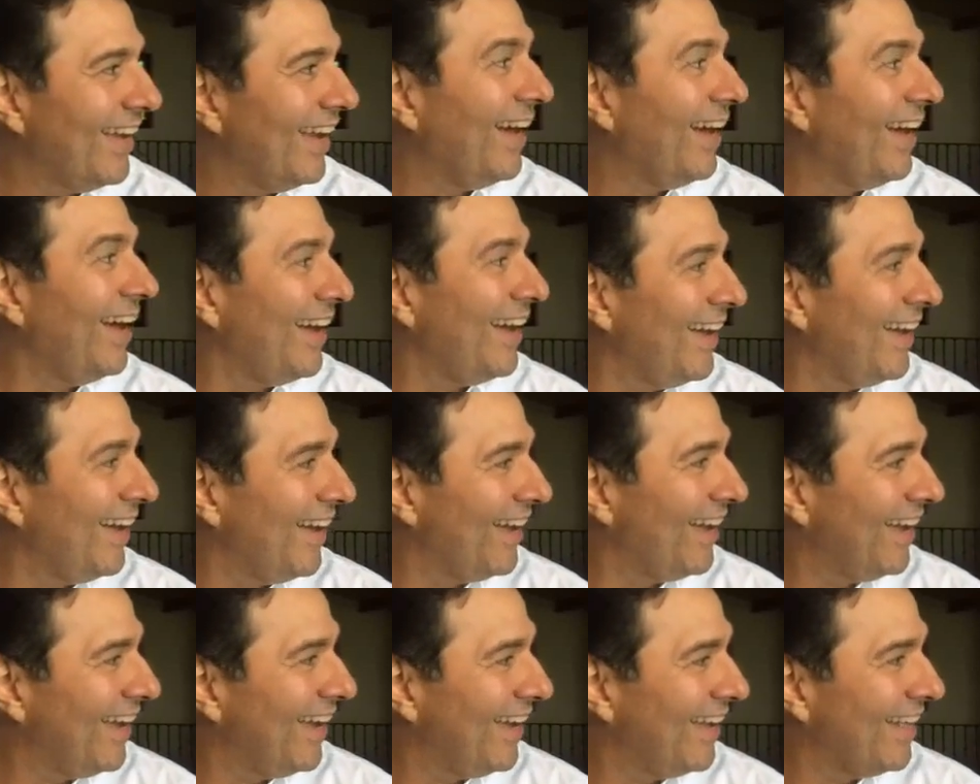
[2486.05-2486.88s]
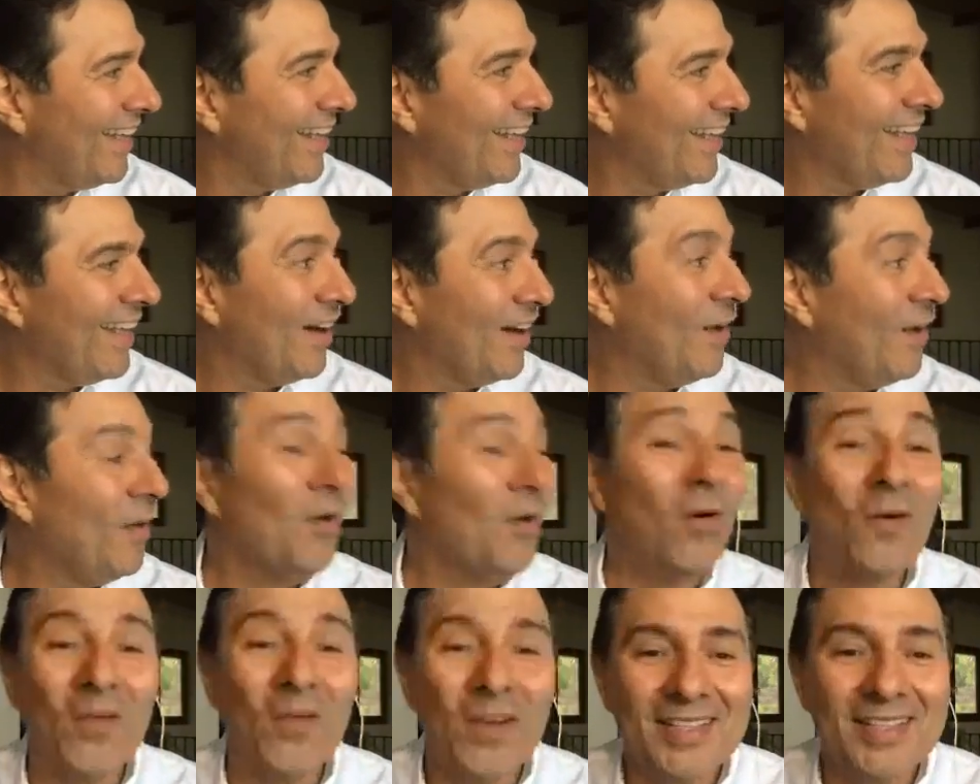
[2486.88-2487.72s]
Huh?
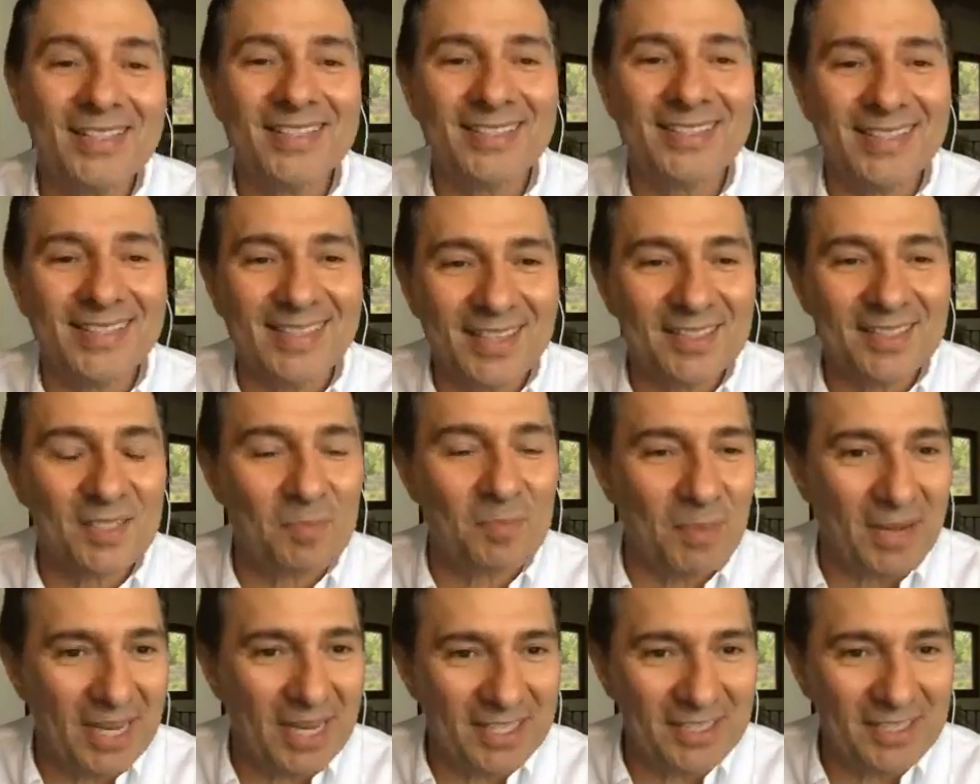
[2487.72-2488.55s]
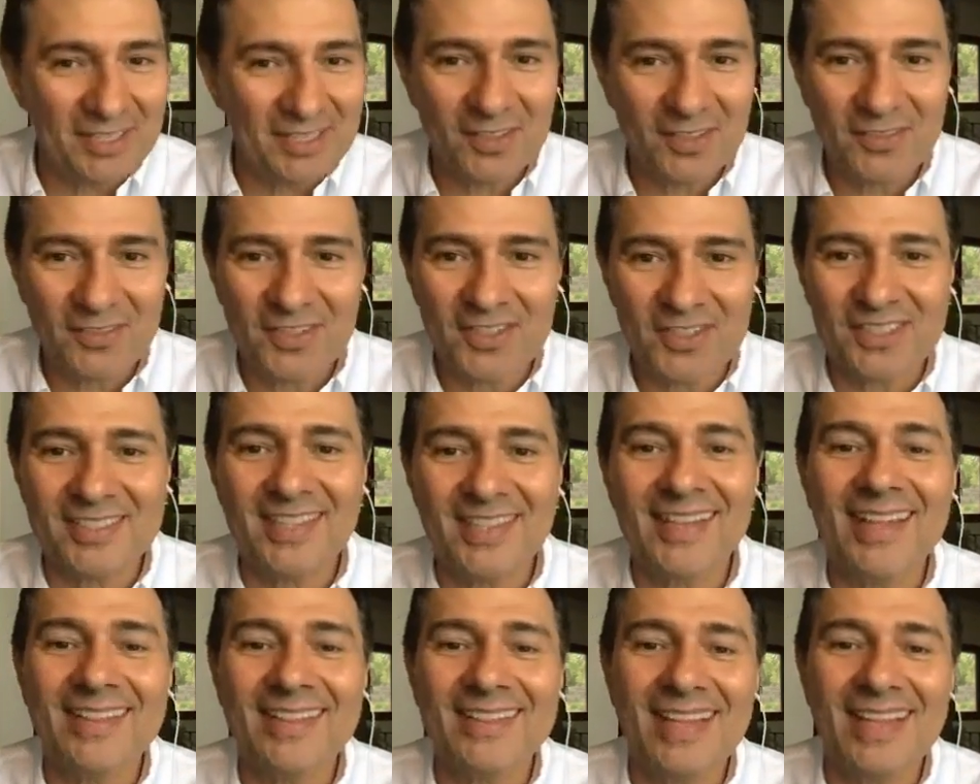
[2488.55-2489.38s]
Oh, it's a patient of hers.
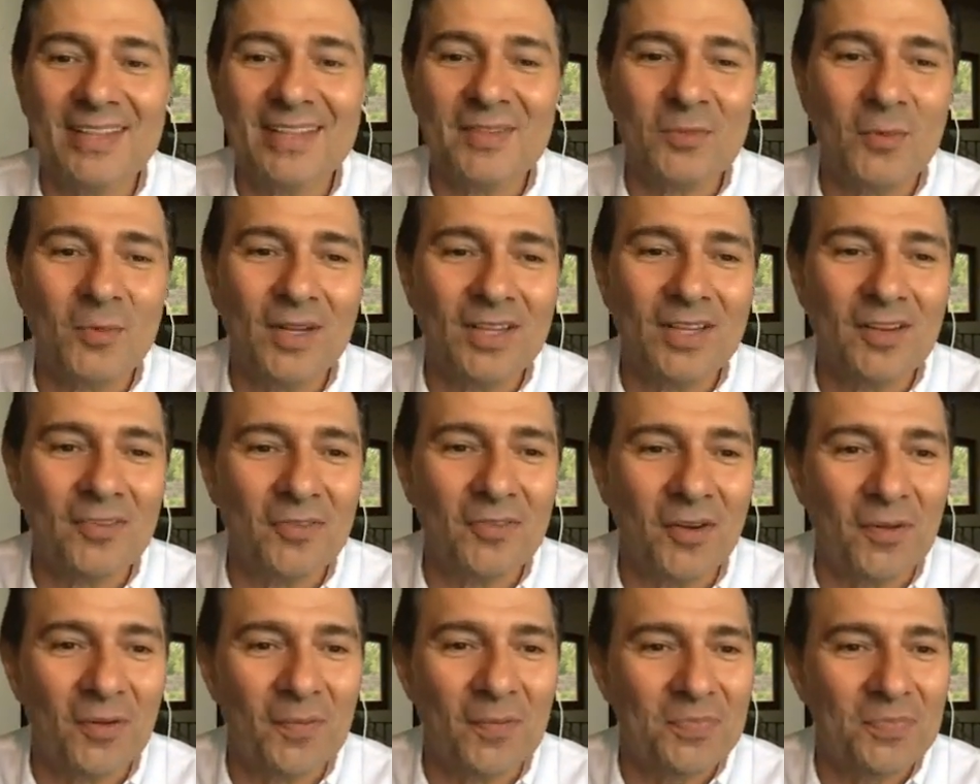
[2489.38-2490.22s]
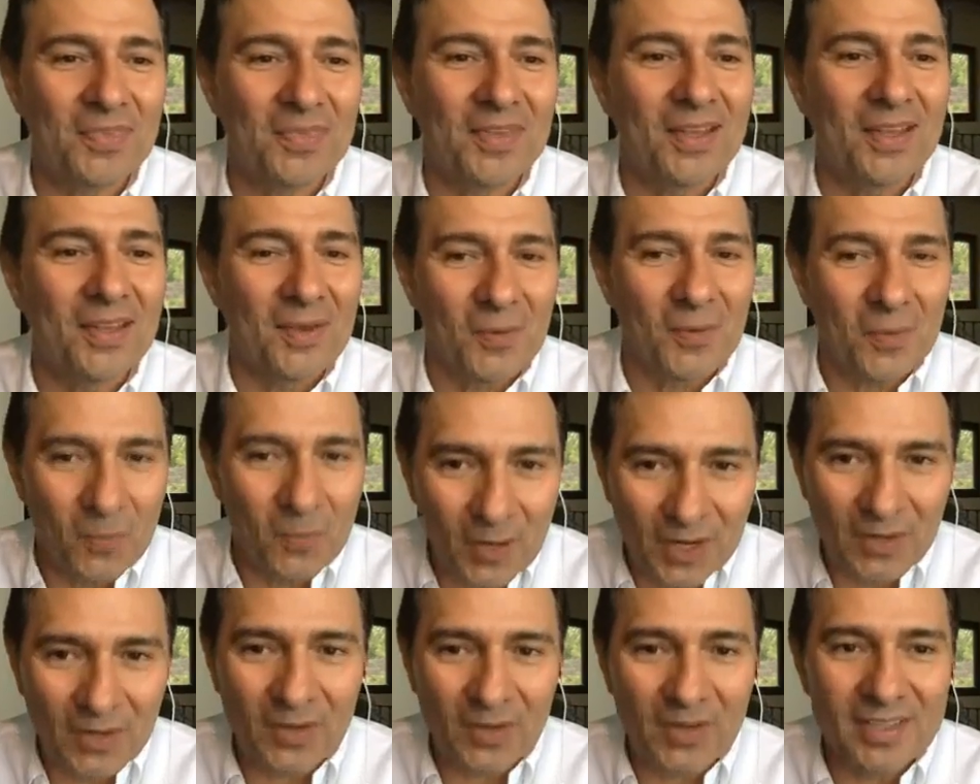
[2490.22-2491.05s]
That's wonderful.
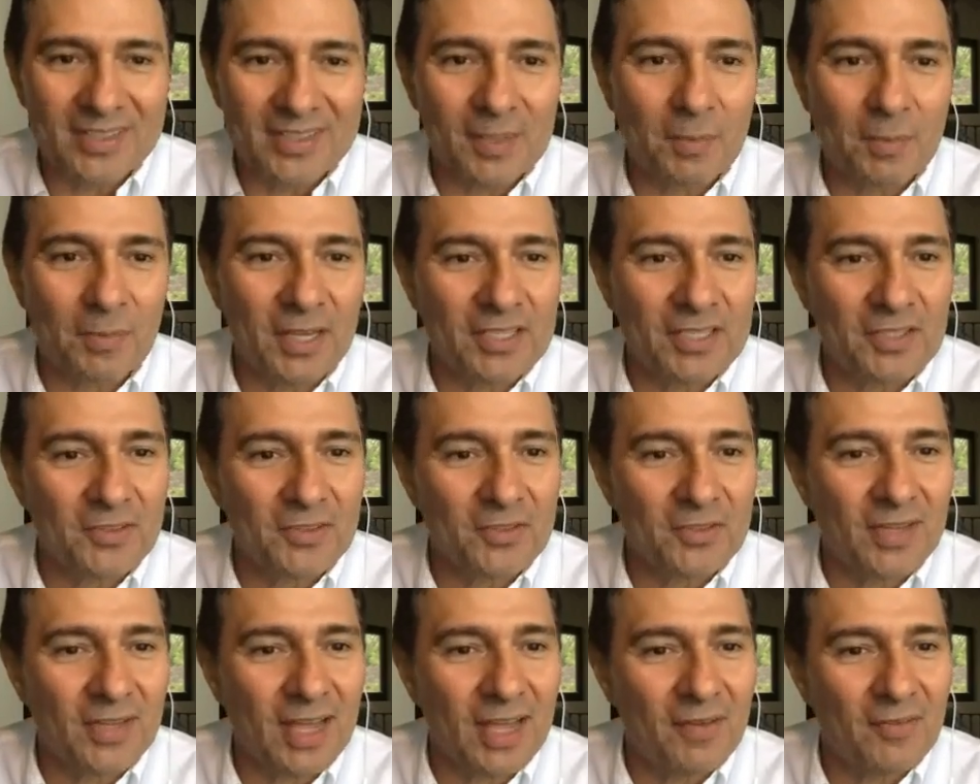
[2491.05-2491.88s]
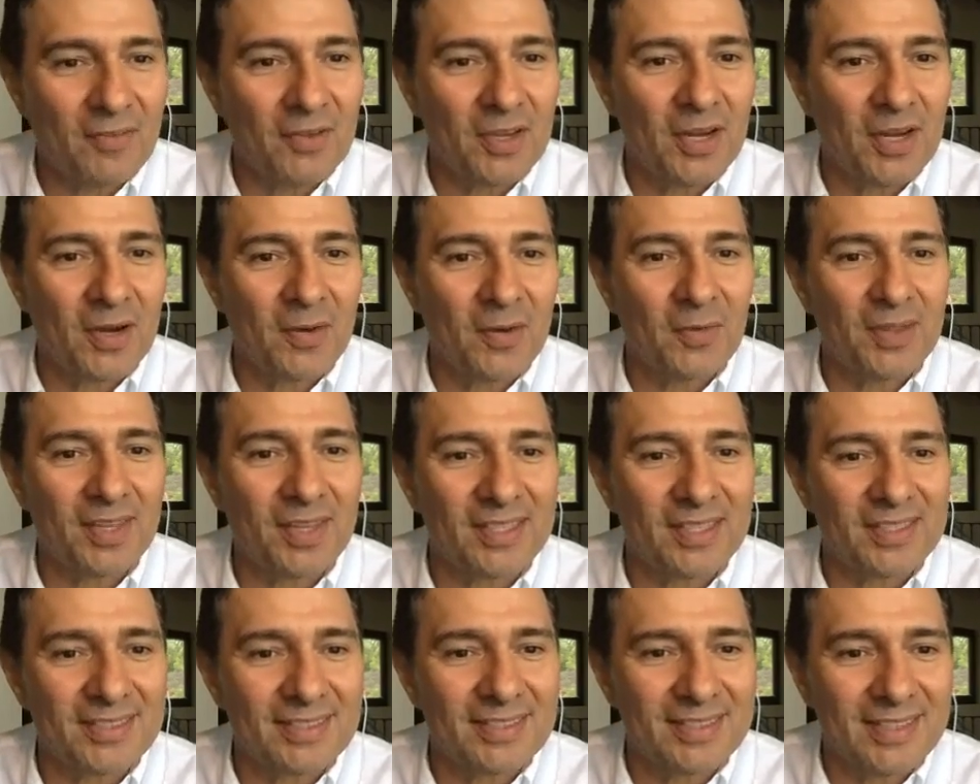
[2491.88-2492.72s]
Will, it's a pleasure to have you here with
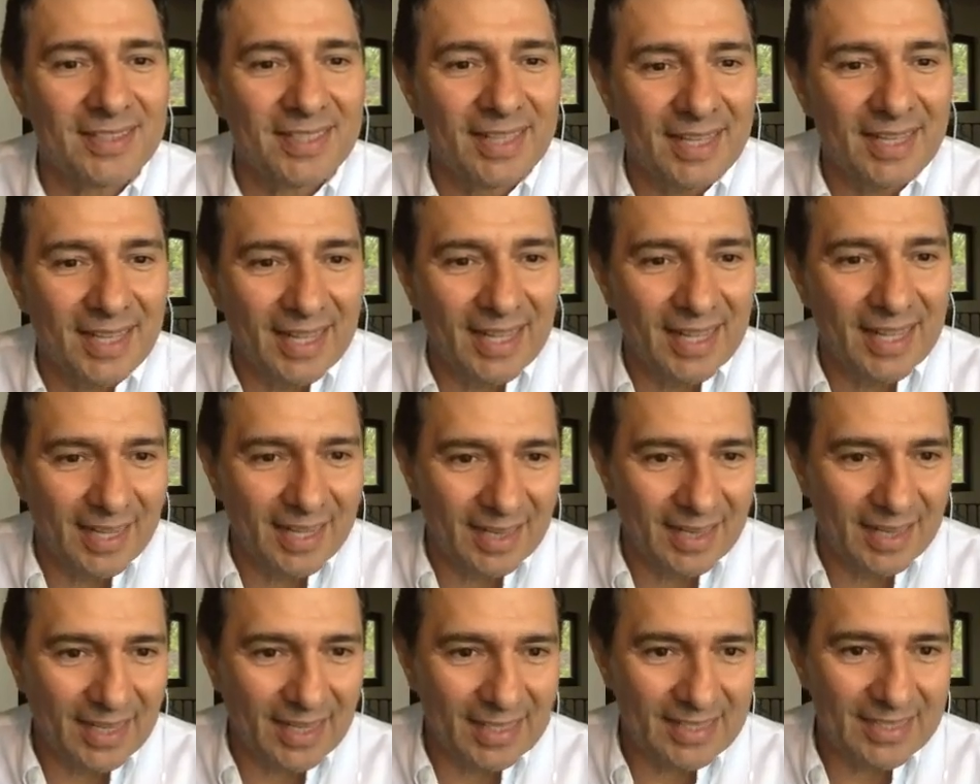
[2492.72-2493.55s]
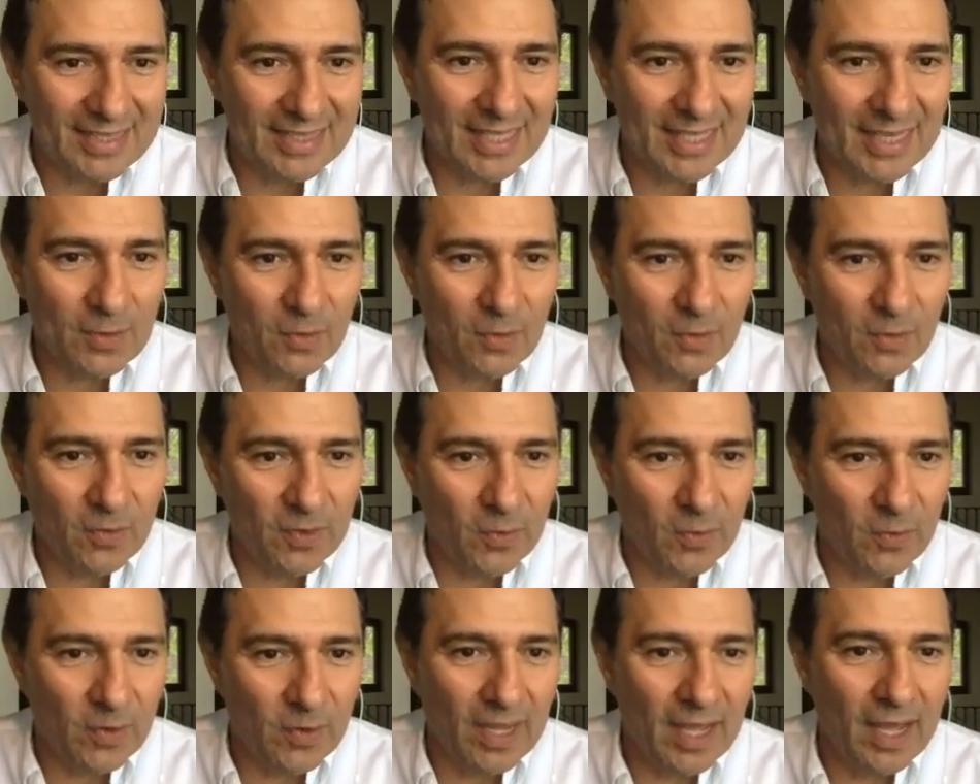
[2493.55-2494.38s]
us. Let's see, who
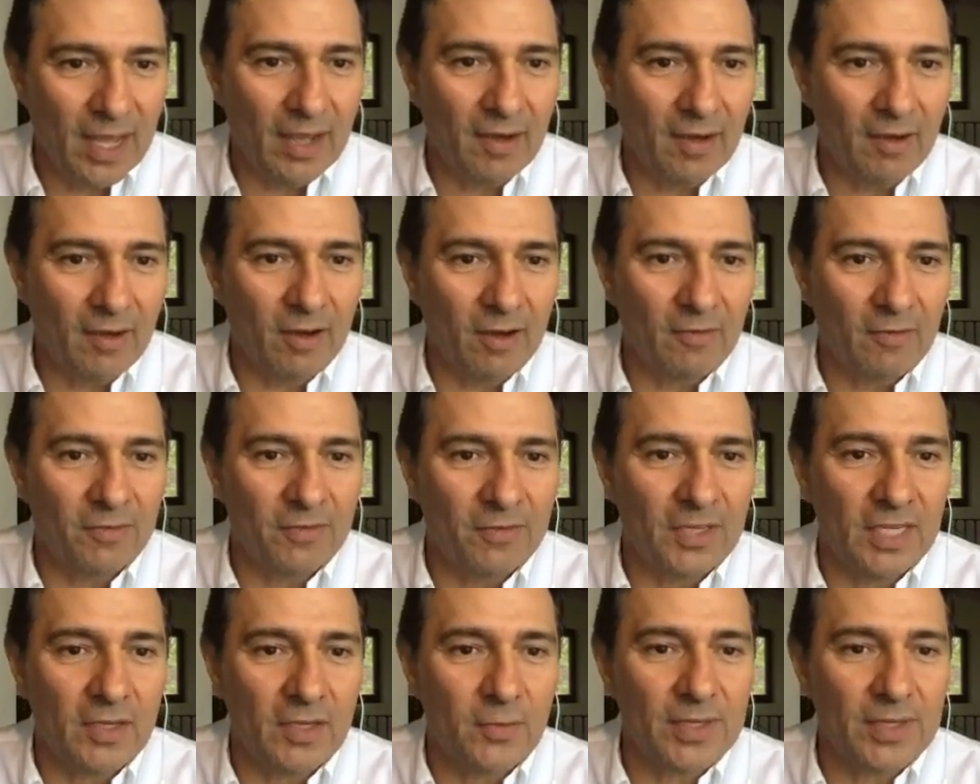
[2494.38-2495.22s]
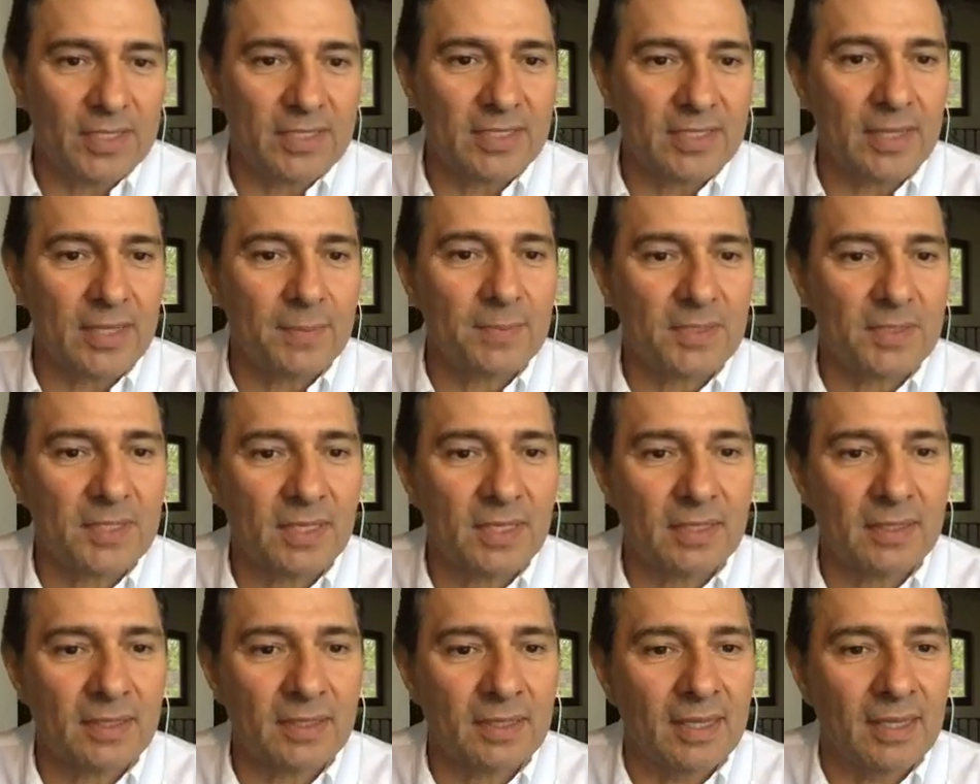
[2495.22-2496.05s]
do we have? Deidre
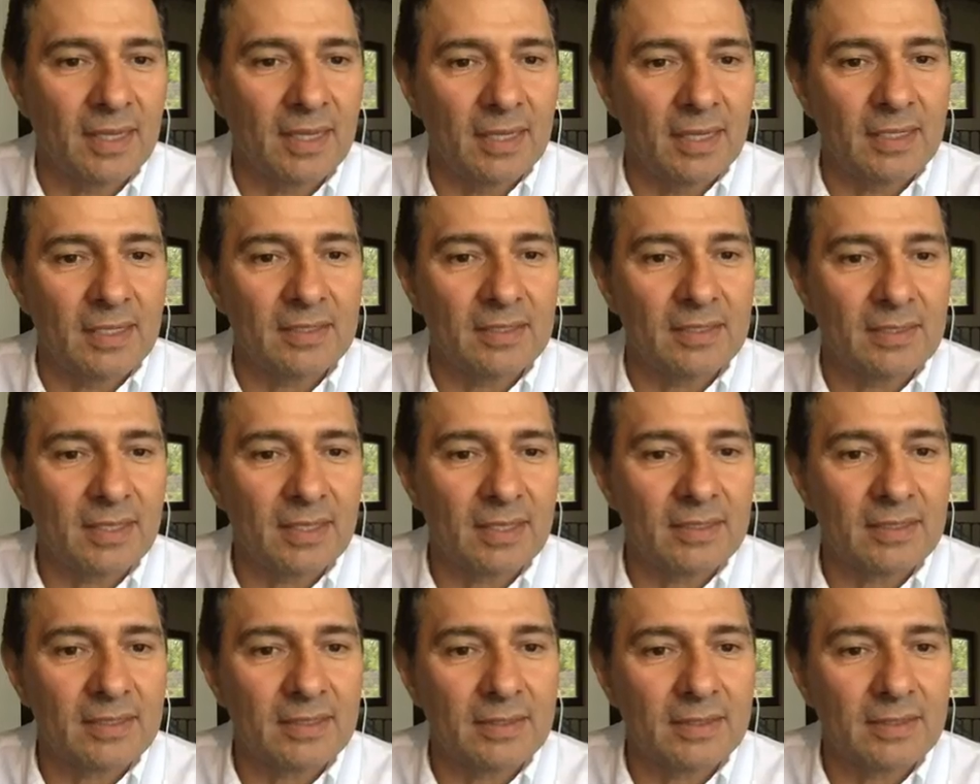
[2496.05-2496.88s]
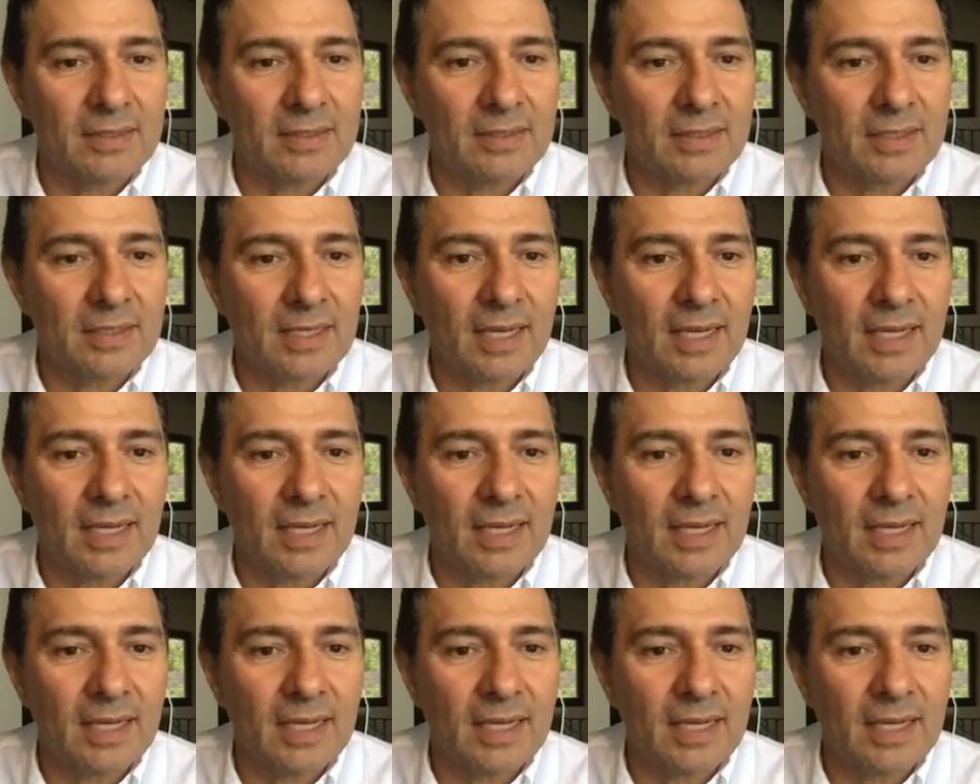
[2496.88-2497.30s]
Simpson. Is this